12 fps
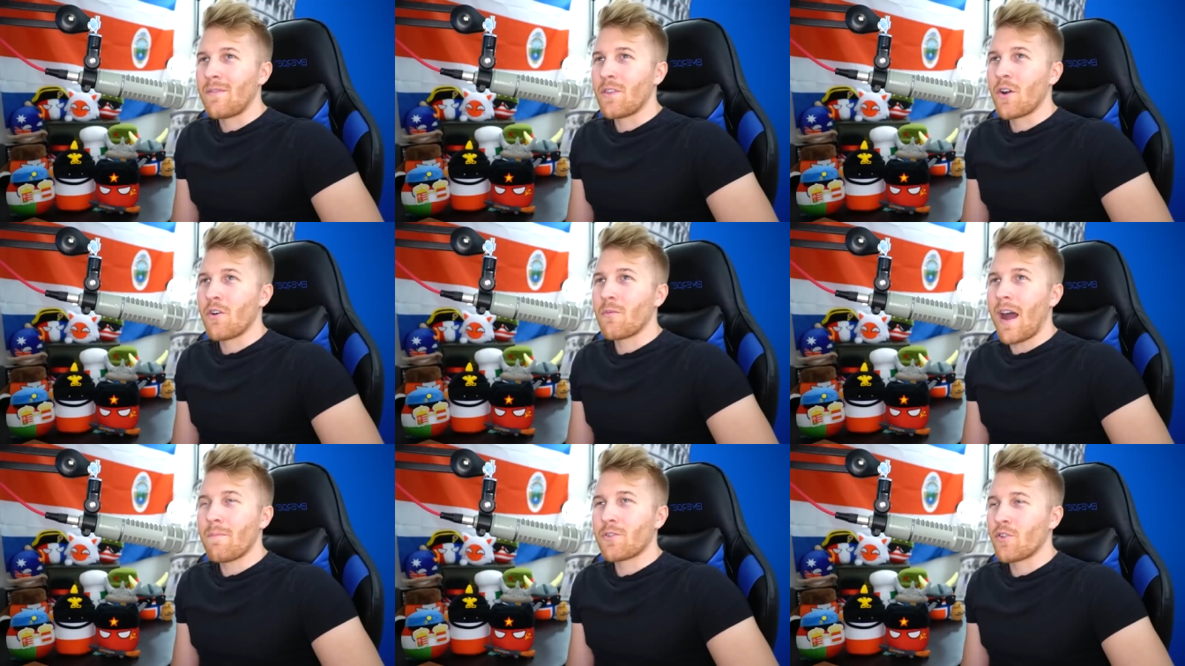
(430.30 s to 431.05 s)
even though
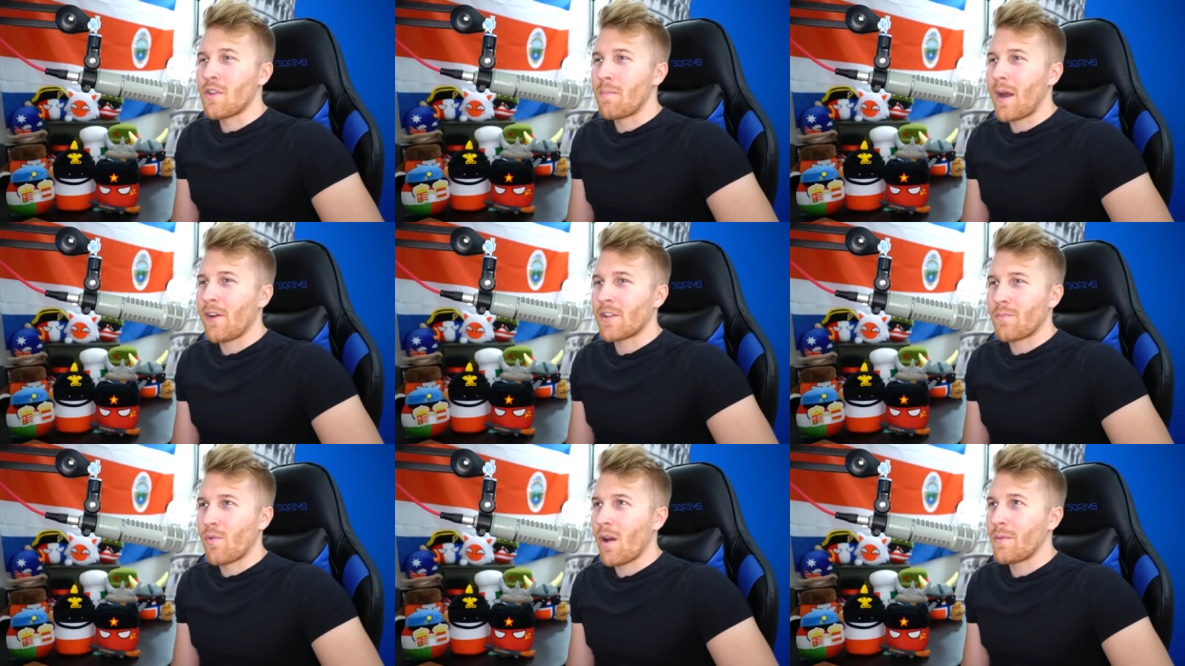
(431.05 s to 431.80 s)
I'm sure the
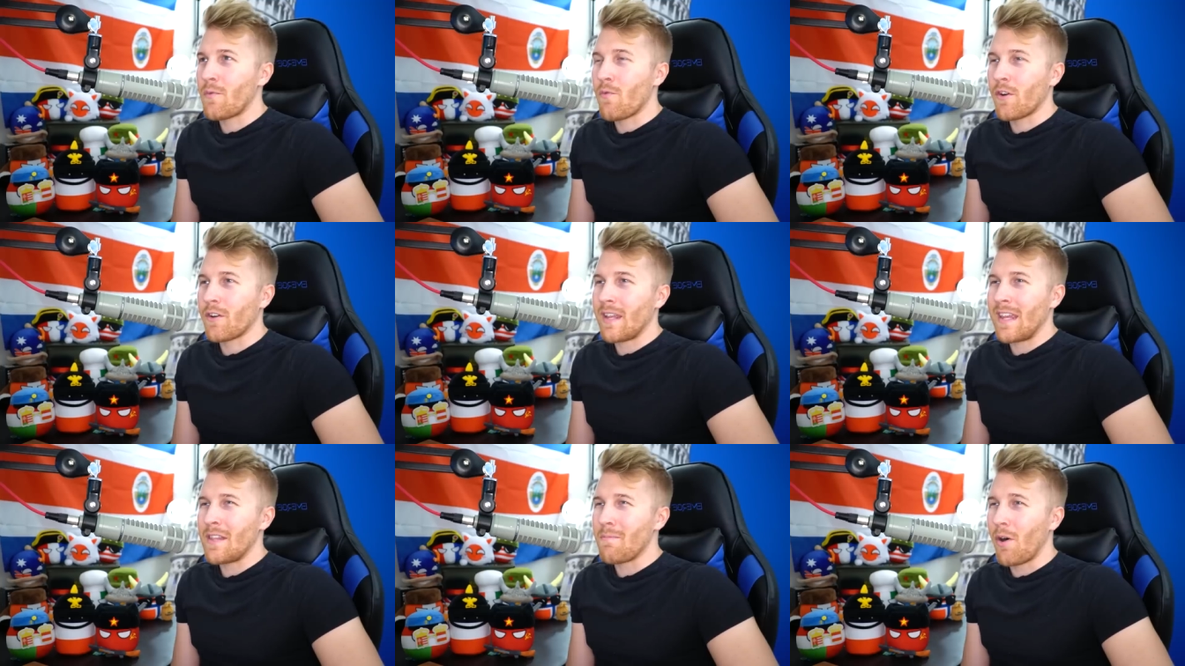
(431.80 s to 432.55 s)
pirates probably weren't
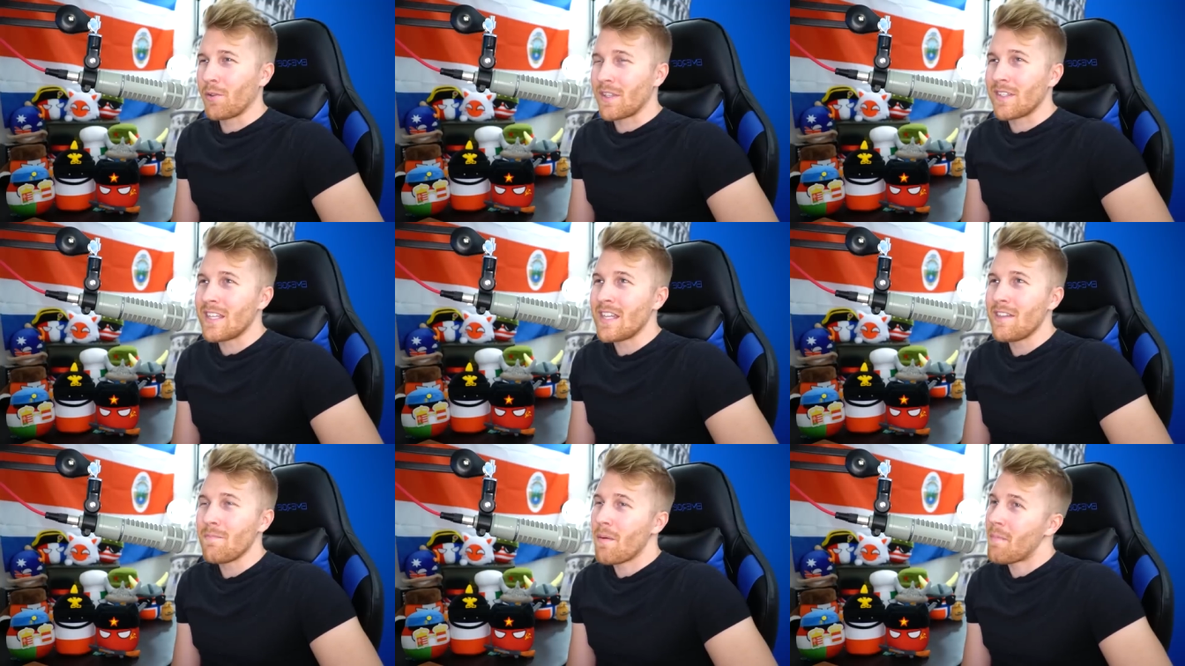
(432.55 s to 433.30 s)
in the Baltic
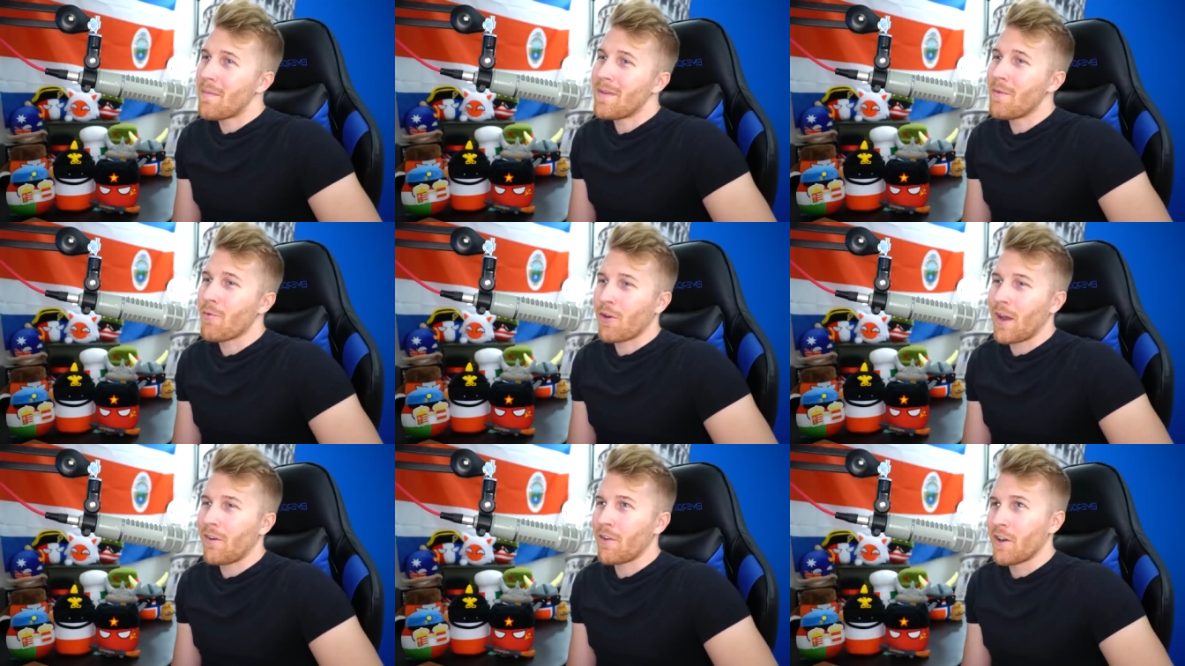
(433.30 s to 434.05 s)
Sea, but maybe they were. I don't